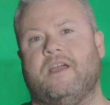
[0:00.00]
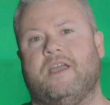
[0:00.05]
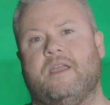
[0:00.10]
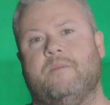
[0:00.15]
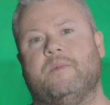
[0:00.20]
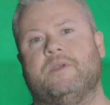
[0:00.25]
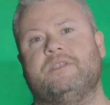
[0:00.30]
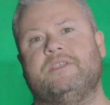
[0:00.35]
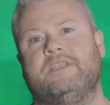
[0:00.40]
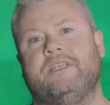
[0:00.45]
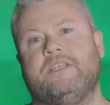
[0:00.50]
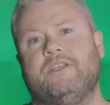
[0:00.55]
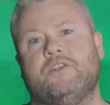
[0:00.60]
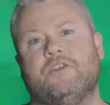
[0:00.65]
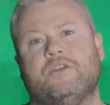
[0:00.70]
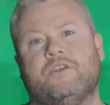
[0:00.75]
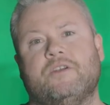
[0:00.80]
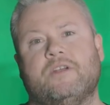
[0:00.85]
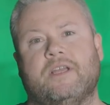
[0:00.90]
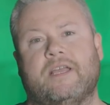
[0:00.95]
I am a
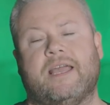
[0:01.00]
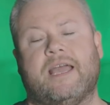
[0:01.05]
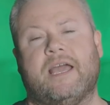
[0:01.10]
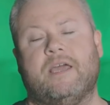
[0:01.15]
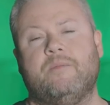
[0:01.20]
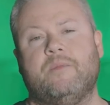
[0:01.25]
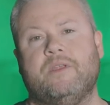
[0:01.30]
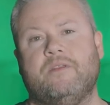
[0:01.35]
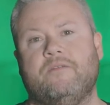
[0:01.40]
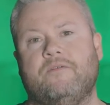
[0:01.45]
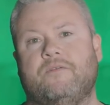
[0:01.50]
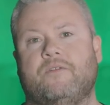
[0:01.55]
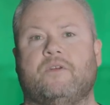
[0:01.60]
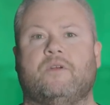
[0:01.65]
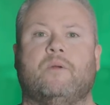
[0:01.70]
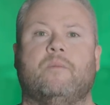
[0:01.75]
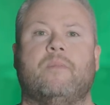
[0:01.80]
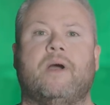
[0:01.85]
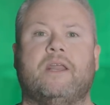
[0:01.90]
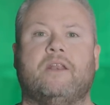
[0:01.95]
senior admin
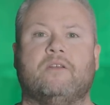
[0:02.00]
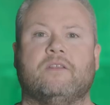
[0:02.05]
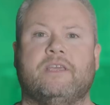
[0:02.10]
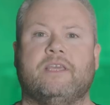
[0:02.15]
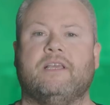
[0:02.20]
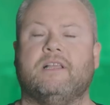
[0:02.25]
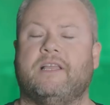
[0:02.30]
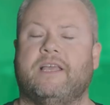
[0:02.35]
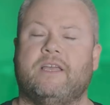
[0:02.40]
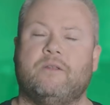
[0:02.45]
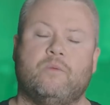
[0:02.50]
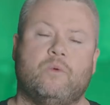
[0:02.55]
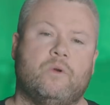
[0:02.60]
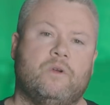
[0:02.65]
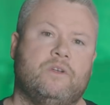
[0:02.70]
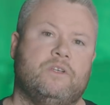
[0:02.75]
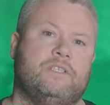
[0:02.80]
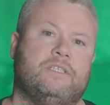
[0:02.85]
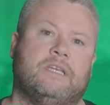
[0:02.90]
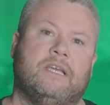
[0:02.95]
for Miners League Clan
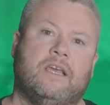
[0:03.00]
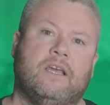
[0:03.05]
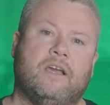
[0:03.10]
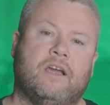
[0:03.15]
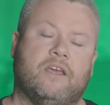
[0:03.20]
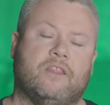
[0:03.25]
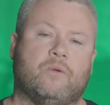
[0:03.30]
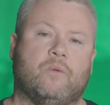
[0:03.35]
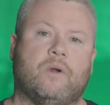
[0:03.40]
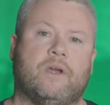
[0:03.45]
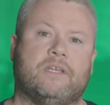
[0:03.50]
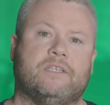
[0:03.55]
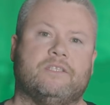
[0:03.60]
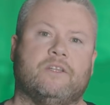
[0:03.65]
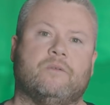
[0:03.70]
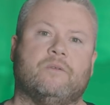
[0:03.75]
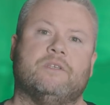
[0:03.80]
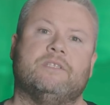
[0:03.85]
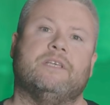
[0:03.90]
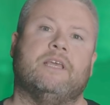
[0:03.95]
Wars, otherwise
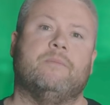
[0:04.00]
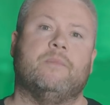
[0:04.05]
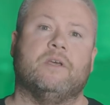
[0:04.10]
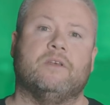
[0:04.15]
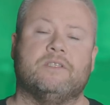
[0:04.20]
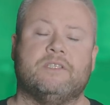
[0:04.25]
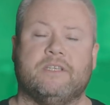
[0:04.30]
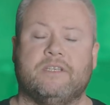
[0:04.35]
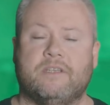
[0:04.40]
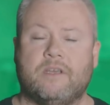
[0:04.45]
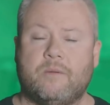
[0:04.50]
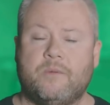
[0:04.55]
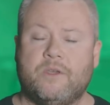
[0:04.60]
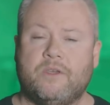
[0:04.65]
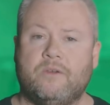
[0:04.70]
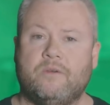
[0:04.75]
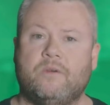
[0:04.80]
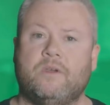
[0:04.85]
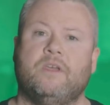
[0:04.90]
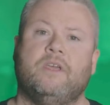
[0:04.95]
known as M L C
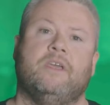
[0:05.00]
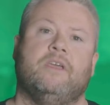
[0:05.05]
W.